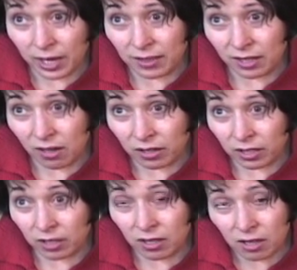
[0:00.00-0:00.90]
I think
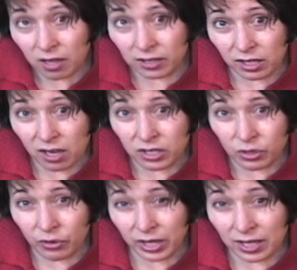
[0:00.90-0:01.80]
on the
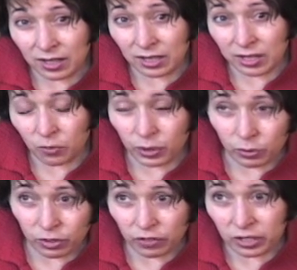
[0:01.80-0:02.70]
contrary, I think that we
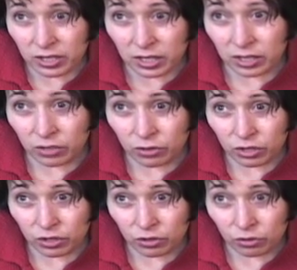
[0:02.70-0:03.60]
would have continued
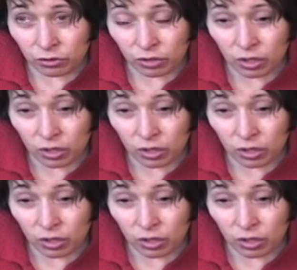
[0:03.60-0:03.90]
to.